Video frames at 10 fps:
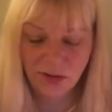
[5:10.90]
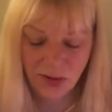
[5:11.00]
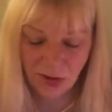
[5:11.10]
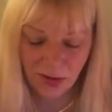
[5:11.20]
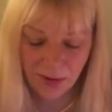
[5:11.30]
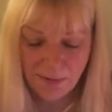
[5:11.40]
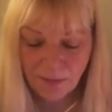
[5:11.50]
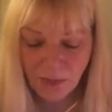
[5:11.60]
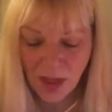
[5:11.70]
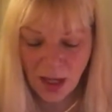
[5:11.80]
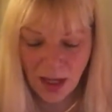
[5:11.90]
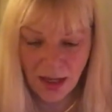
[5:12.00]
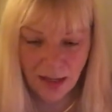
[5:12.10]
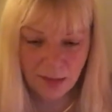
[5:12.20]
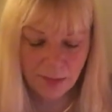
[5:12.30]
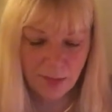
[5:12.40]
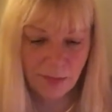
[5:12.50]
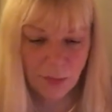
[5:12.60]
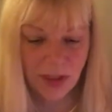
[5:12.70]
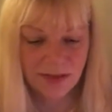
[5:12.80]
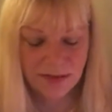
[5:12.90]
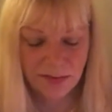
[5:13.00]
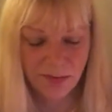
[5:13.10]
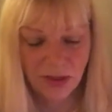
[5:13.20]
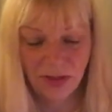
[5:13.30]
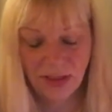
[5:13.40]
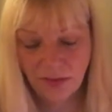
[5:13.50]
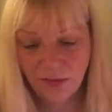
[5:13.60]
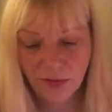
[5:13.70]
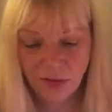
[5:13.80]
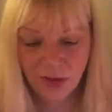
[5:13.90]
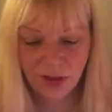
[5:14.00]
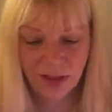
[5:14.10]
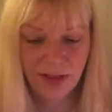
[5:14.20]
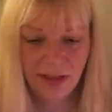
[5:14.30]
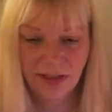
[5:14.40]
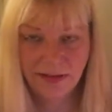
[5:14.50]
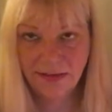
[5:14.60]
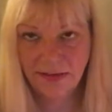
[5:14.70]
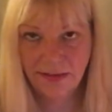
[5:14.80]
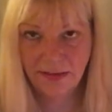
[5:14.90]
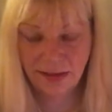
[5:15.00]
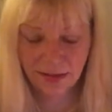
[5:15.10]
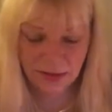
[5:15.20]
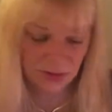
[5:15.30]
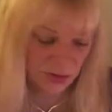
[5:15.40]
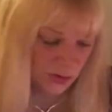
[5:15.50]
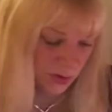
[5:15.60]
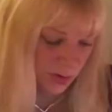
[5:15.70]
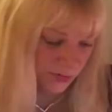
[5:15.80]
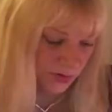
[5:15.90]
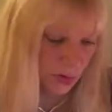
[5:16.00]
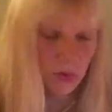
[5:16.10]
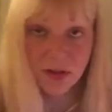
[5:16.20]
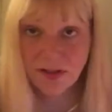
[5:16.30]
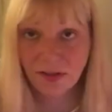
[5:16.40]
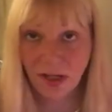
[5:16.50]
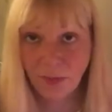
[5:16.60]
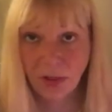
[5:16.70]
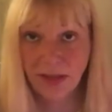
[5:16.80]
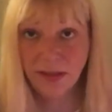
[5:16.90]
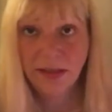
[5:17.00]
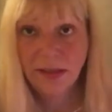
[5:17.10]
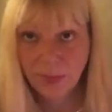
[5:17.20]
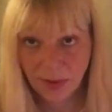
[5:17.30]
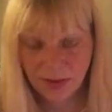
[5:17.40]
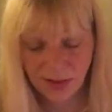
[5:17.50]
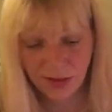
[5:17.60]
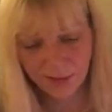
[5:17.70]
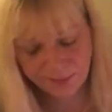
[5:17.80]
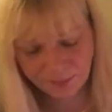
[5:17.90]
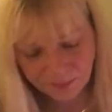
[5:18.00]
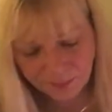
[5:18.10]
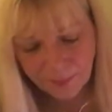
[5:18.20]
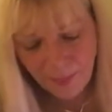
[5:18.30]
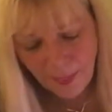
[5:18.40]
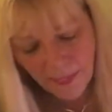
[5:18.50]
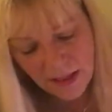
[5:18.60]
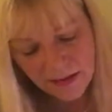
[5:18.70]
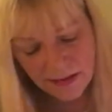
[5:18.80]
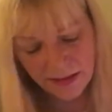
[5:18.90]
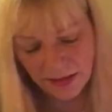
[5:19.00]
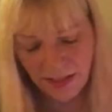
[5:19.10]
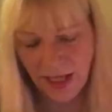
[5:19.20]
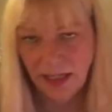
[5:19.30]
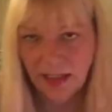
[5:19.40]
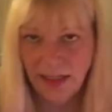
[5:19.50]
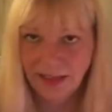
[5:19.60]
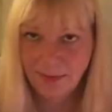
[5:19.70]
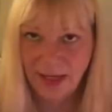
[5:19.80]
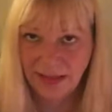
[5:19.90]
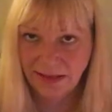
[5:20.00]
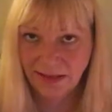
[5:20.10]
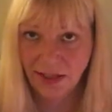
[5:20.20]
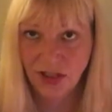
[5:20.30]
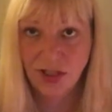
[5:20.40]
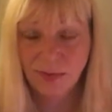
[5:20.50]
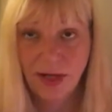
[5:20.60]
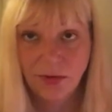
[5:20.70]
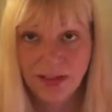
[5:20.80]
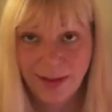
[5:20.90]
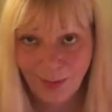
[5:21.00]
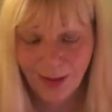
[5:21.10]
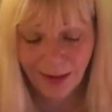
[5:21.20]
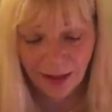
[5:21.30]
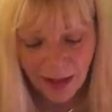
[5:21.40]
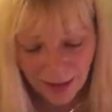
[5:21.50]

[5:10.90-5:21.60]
to your present, immediate future. It's the Two of Swords in the upright position. This is indicating a need to make a decision about something.